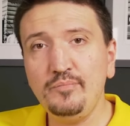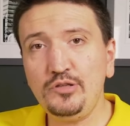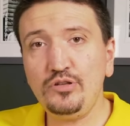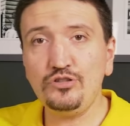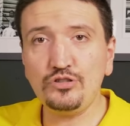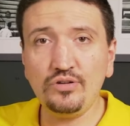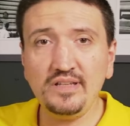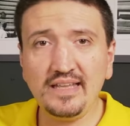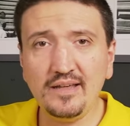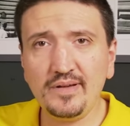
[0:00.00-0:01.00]
between
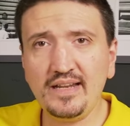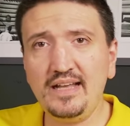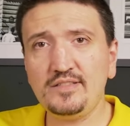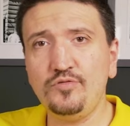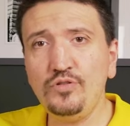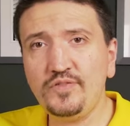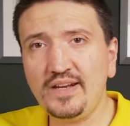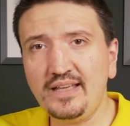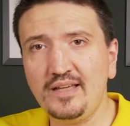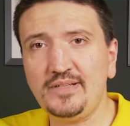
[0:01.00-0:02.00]
Sony cameras, full
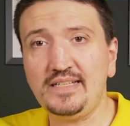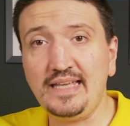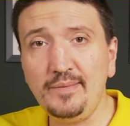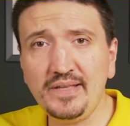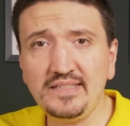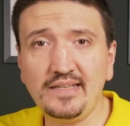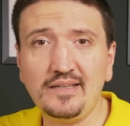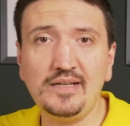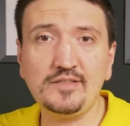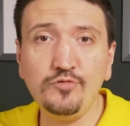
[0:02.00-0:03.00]
frame cameras, APS-C
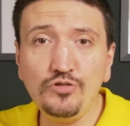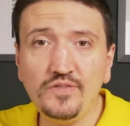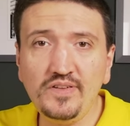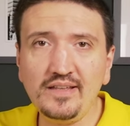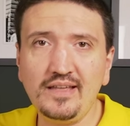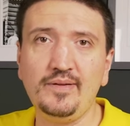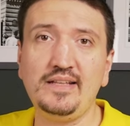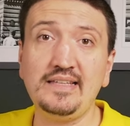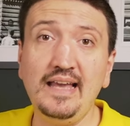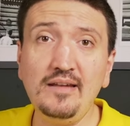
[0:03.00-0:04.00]
cameras, Fujifilm
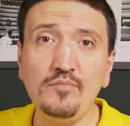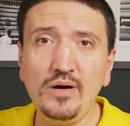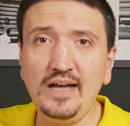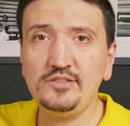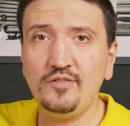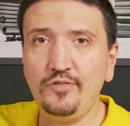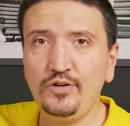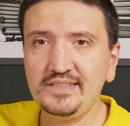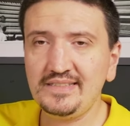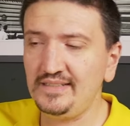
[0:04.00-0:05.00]
cameras and Micro
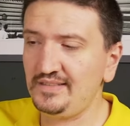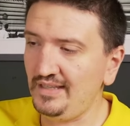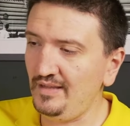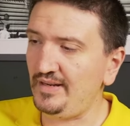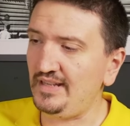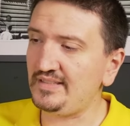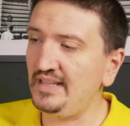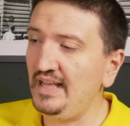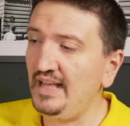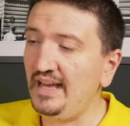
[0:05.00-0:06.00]
Four Thirds cameras.
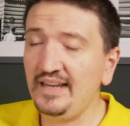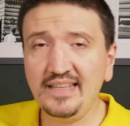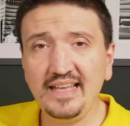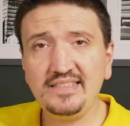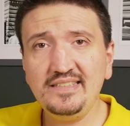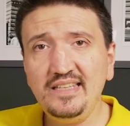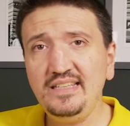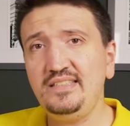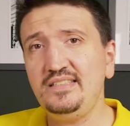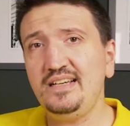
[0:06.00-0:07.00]
And yes,
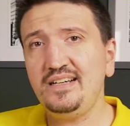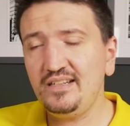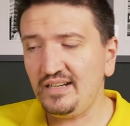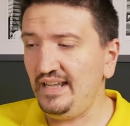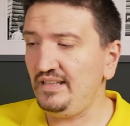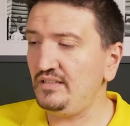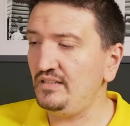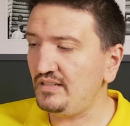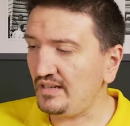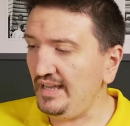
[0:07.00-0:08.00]
this is a great,
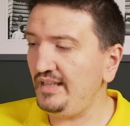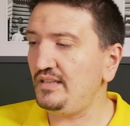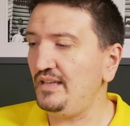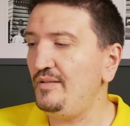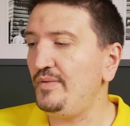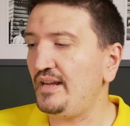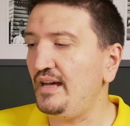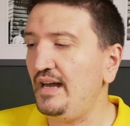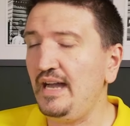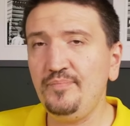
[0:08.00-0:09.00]
great
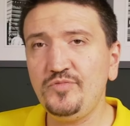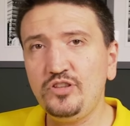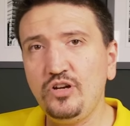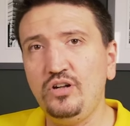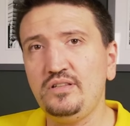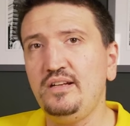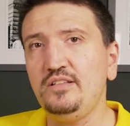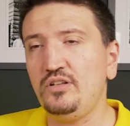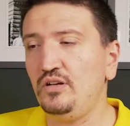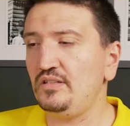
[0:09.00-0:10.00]
camera. I'm totally,
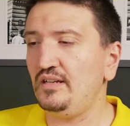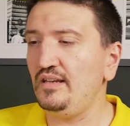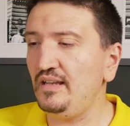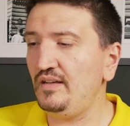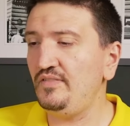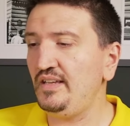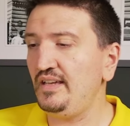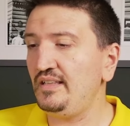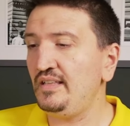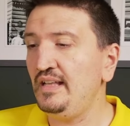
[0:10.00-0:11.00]
totally loving
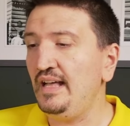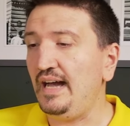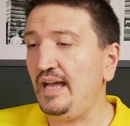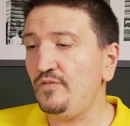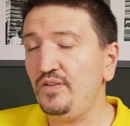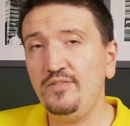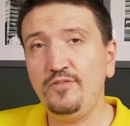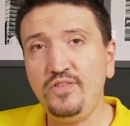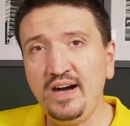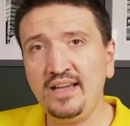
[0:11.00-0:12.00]
it. I feel
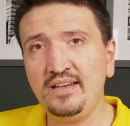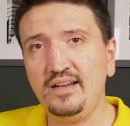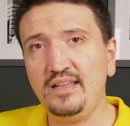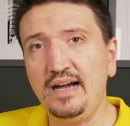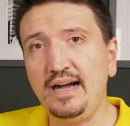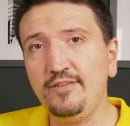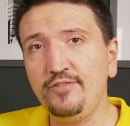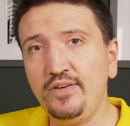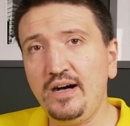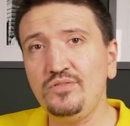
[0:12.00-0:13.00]
finally I
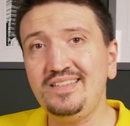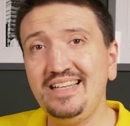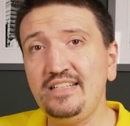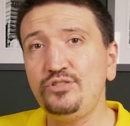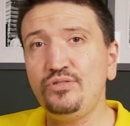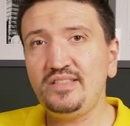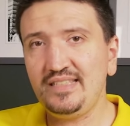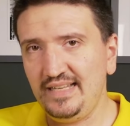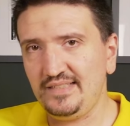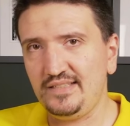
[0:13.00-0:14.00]
found the
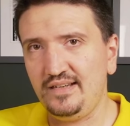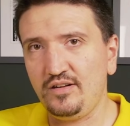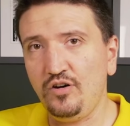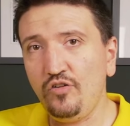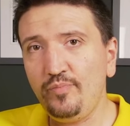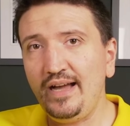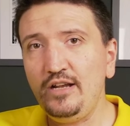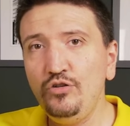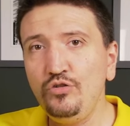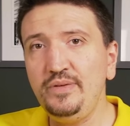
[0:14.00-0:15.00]
successor of my
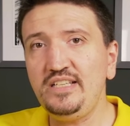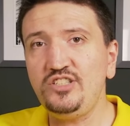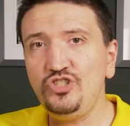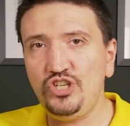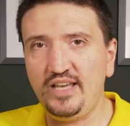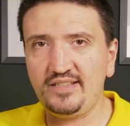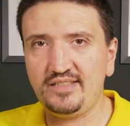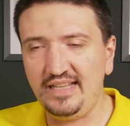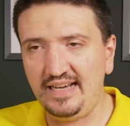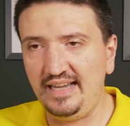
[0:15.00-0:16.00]
Lumix
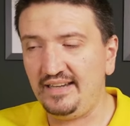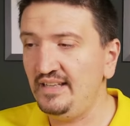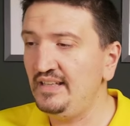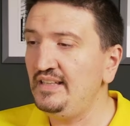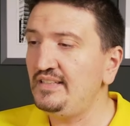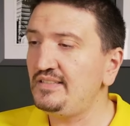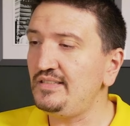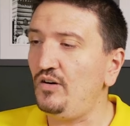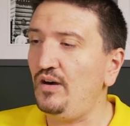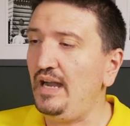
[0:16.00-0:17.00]
GX9.
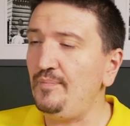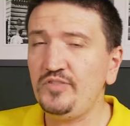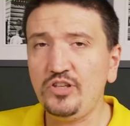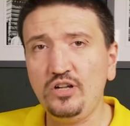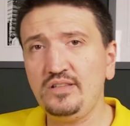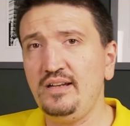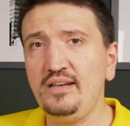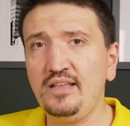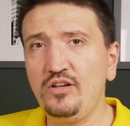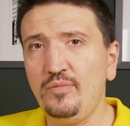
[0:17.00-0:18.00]
So I'm totally
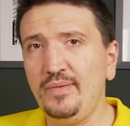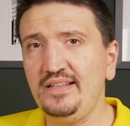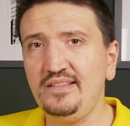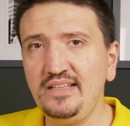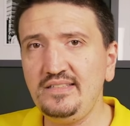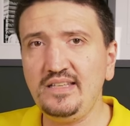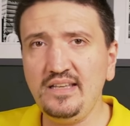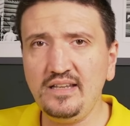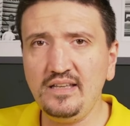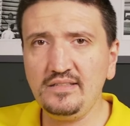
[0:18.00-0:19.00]
recommend this
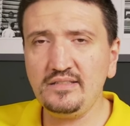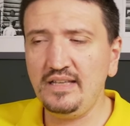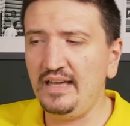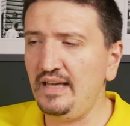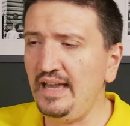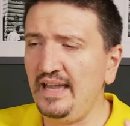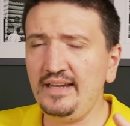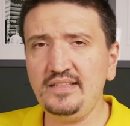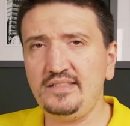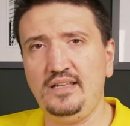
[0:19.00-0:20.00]
series.
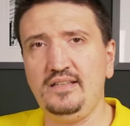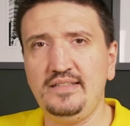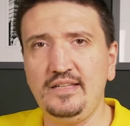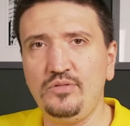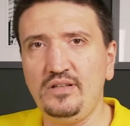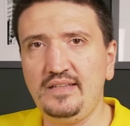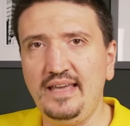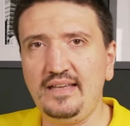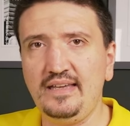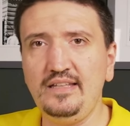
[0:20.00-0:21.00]
Any series that will
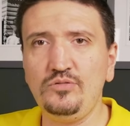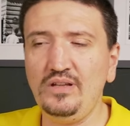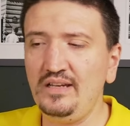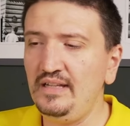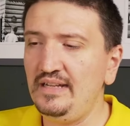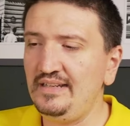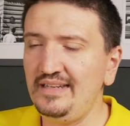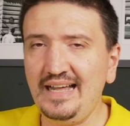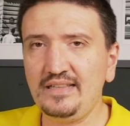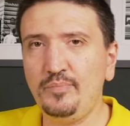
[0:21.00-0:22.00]
take, it will
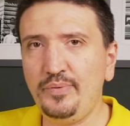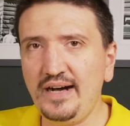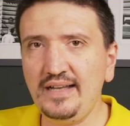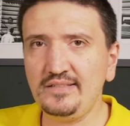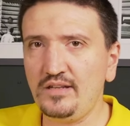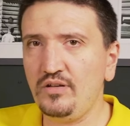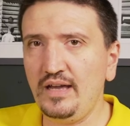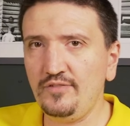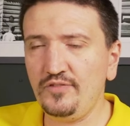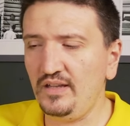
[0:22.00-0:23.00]
not bother you,
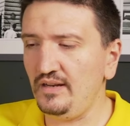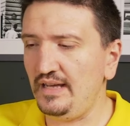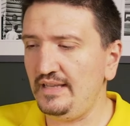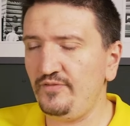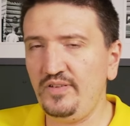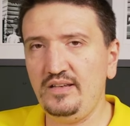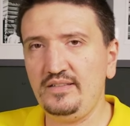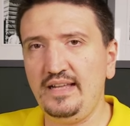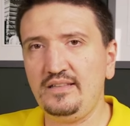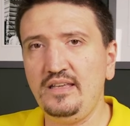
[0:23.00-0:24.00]
I feel. I feel
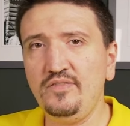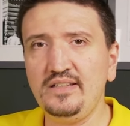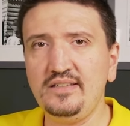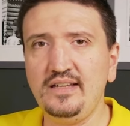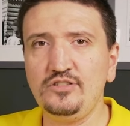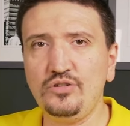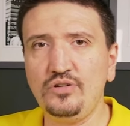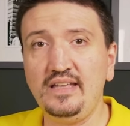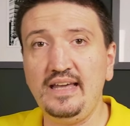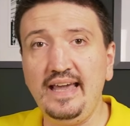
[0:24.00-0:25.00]
that even the
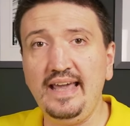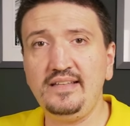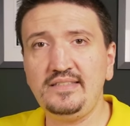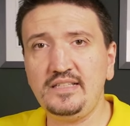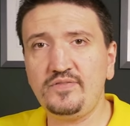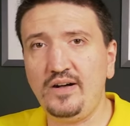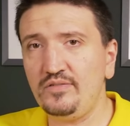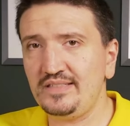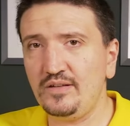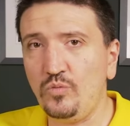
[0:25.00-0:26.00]
Sony
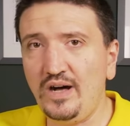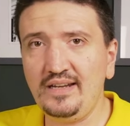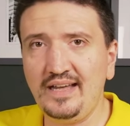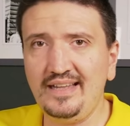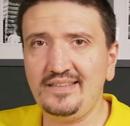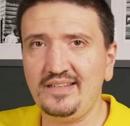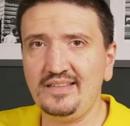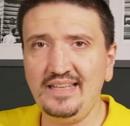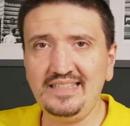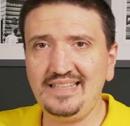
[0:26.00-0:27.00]

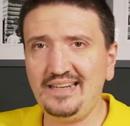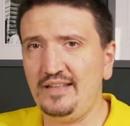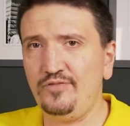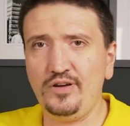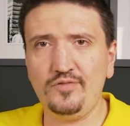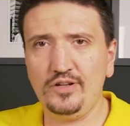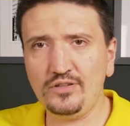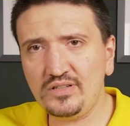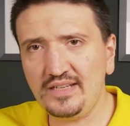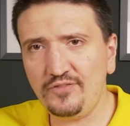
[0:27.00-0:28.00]
A6100, it's great for
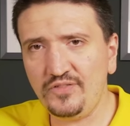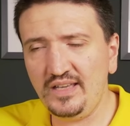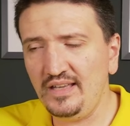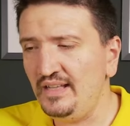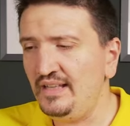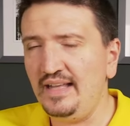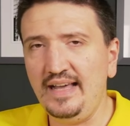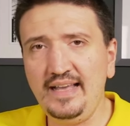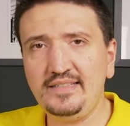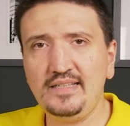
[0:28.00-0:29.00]
photography,
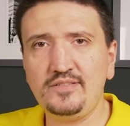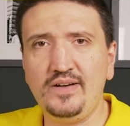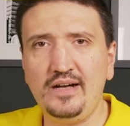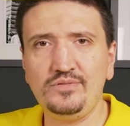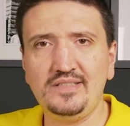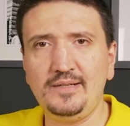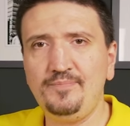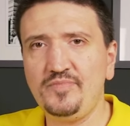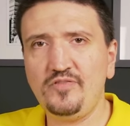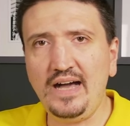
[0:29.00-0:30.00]

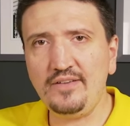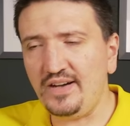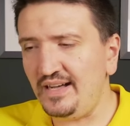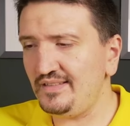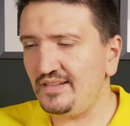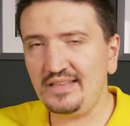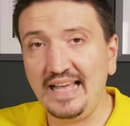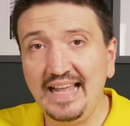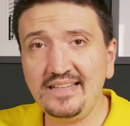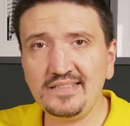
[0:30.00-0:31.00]
A6500
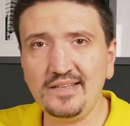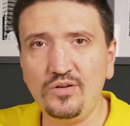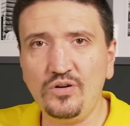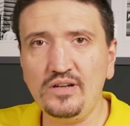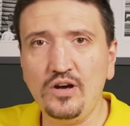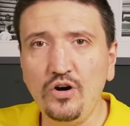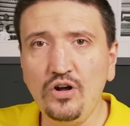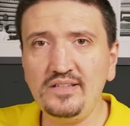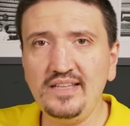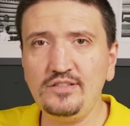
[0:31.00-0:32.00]
and so on.
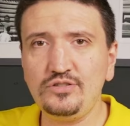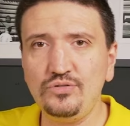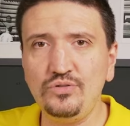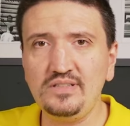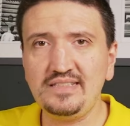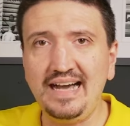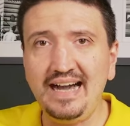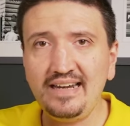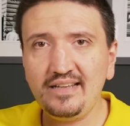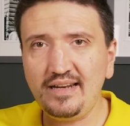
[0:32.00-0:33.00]
All these tools
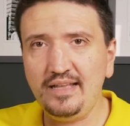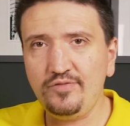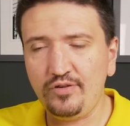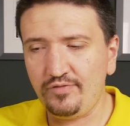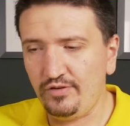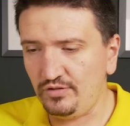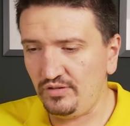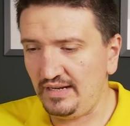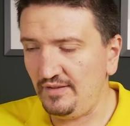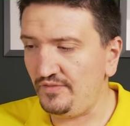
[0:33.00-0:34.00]
are great for
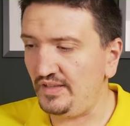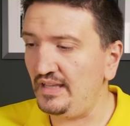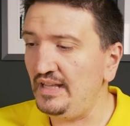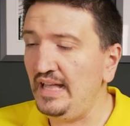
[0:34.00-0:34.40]
photography.